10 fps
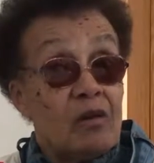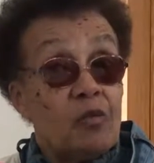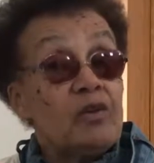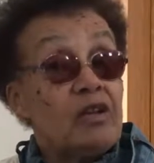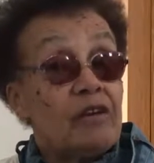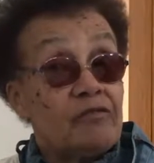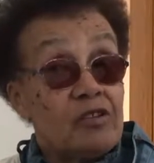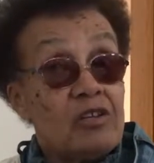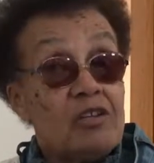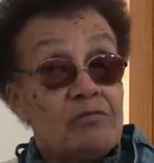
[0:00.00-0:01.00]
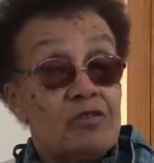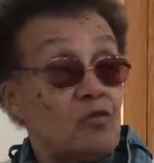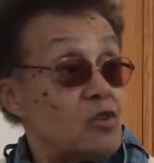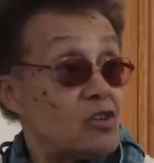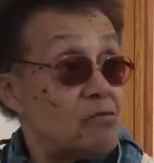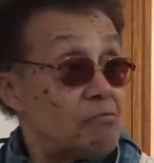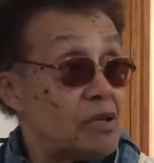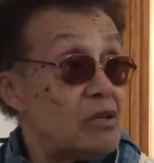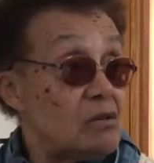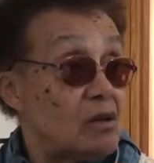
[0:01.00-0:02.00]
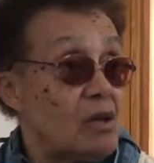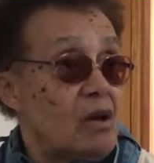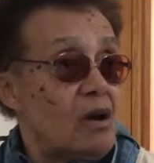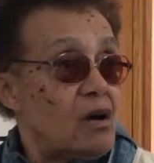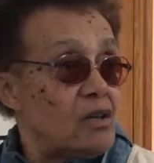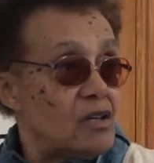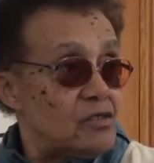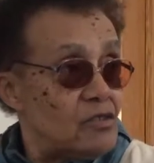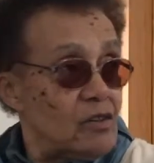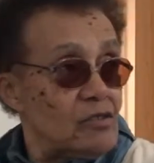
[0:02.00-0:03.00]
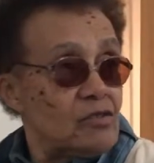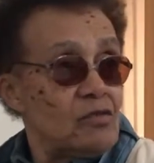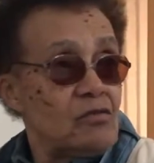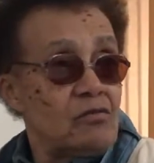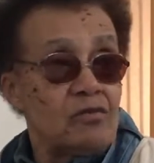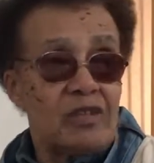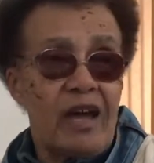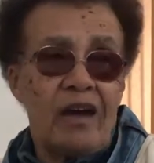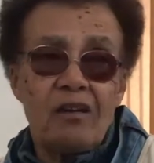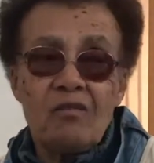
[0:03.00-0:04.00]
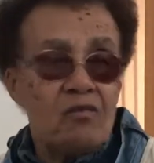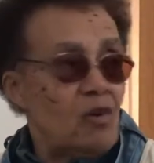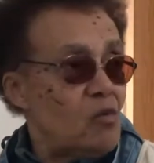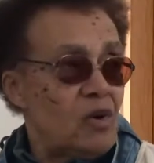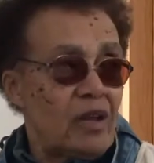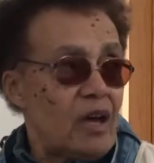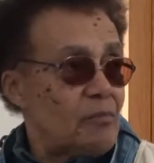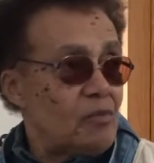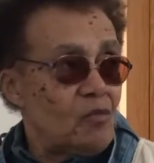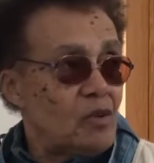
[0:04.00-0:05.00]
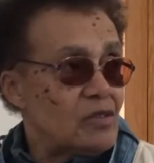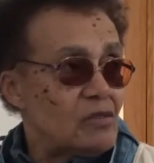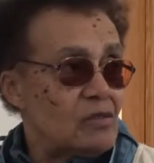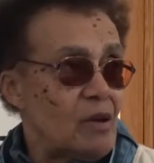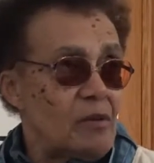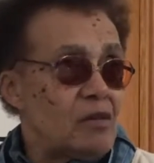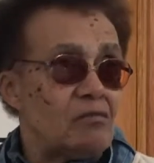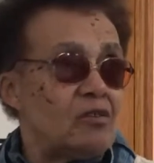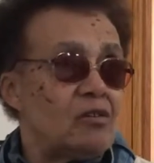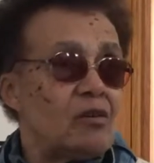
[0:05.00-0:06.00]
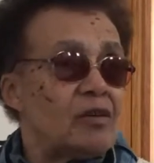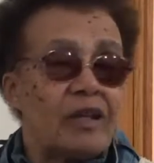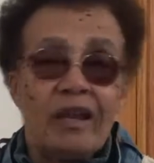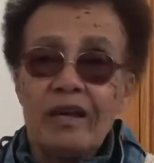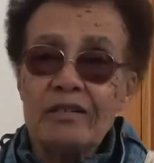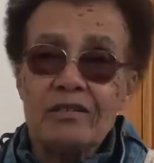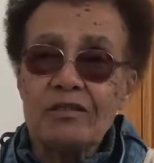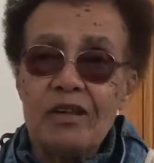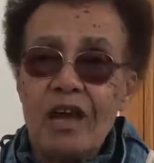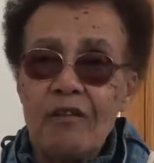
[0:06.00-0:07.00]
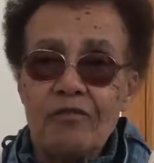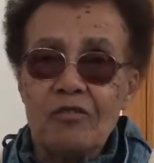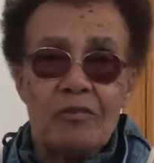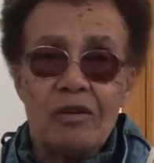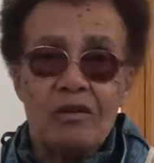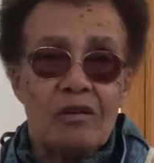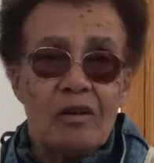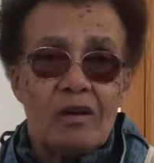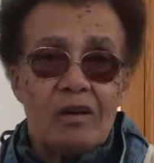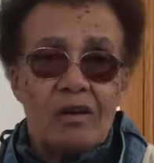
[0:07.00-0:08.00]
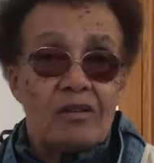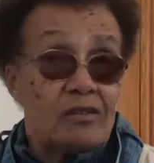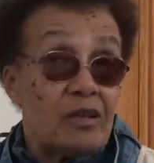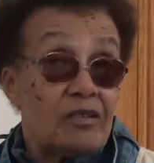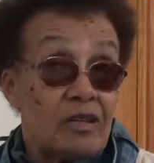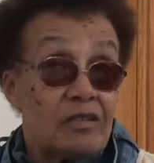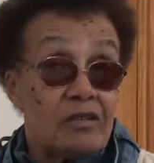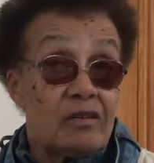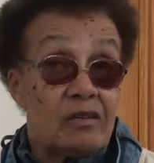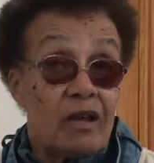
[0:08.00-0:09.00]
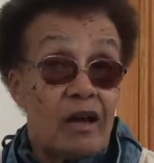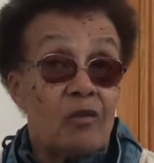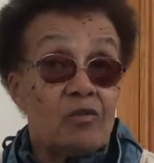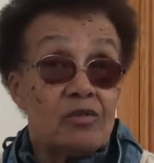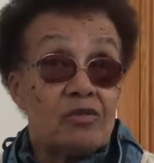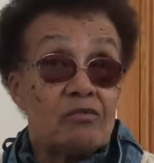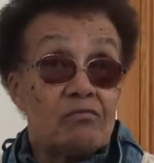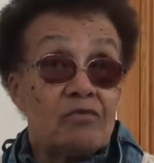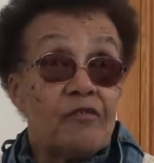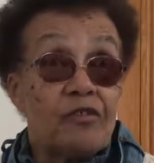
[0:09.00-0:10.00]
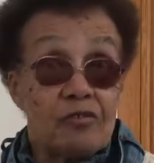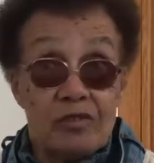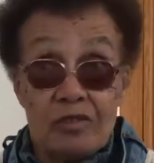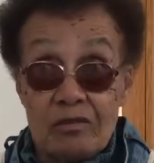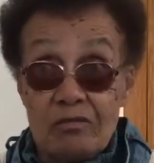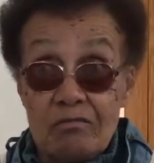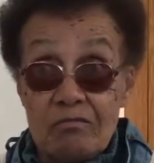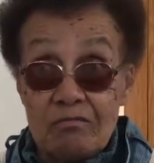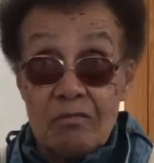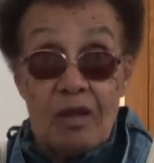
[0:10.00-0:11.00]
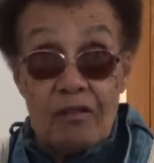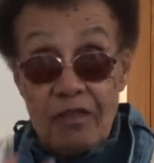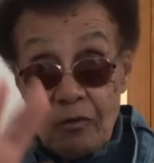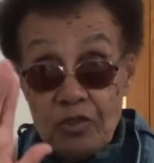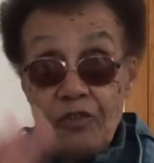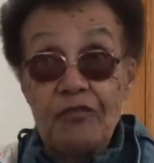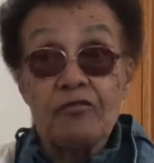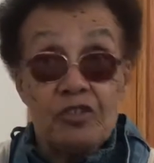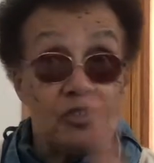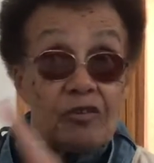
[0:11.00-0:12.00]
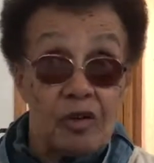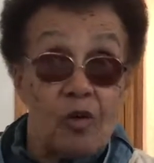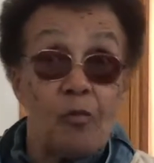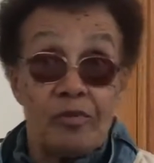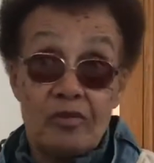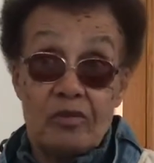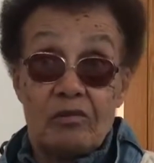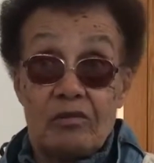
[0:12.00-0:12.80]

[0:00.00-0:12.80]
We didn't have teams that would compete against other schools. I don't know what happened once, in classes after me. Because as I said, that was the first year it opened.